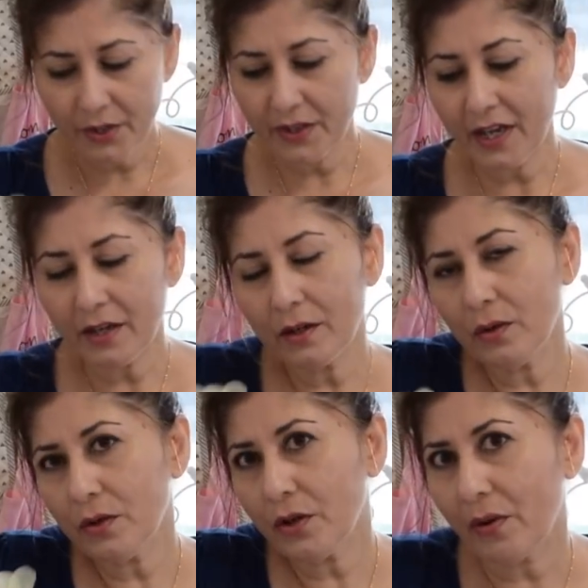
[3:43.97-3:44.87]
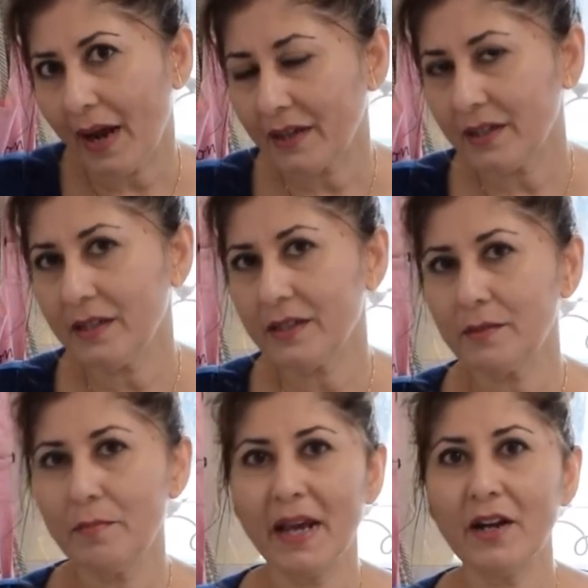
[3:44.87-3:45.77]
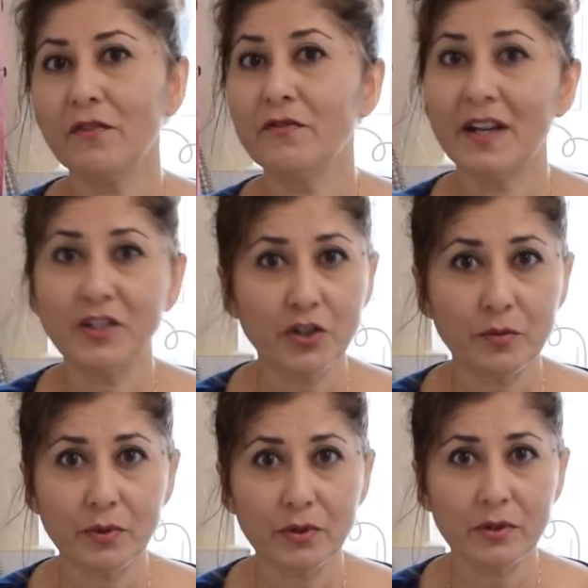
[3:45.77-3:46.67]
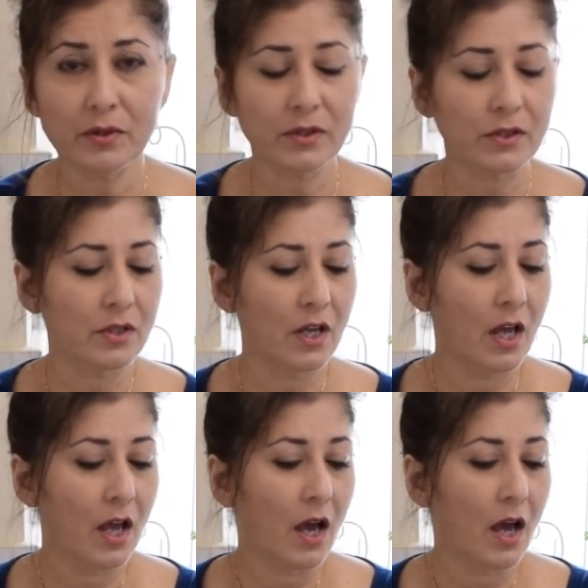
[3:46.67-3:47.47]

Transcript: They include crackers made of vegetables,